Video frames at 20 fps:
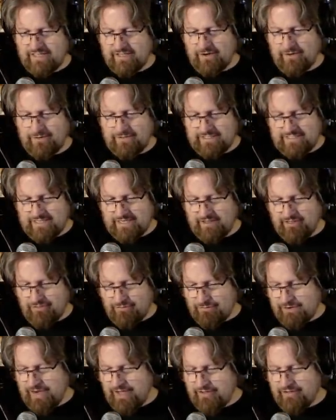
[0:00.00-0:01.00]
go listen to
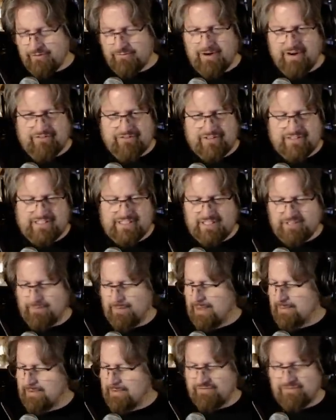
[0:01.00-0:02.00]
three other references,
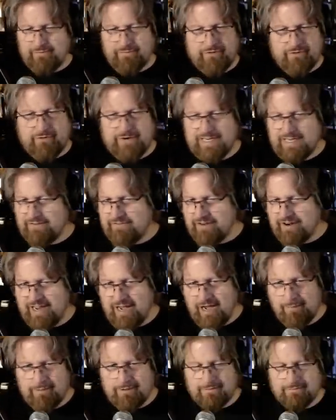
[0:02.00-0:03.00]
maybe from three different
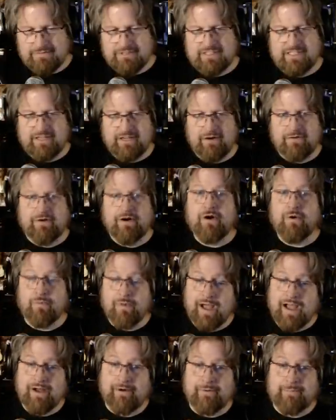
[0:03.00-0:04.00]
albums, and go, oh,
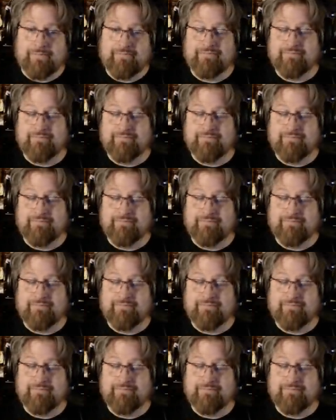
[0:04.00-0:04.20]
wow,